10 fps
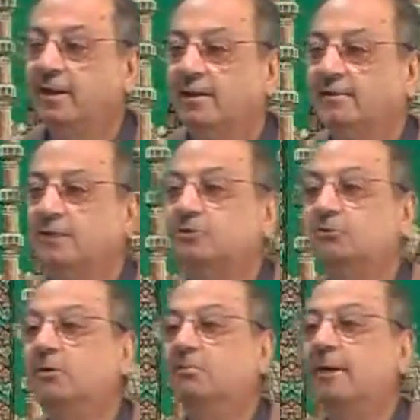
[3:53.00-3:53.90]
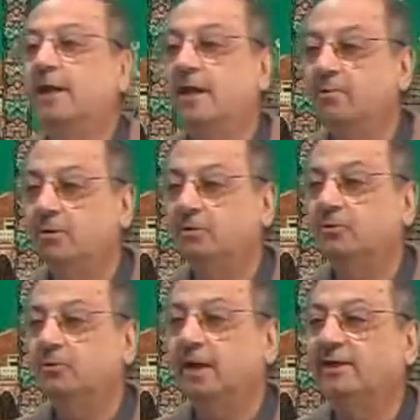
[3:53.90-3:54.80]
that you will be able
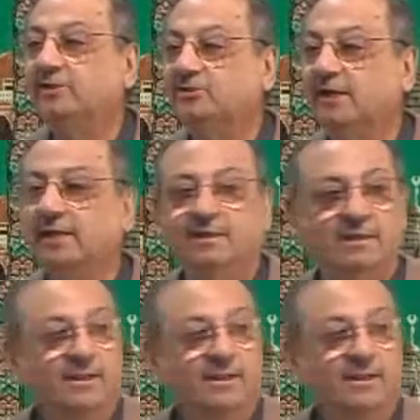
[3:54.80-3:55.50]
to understand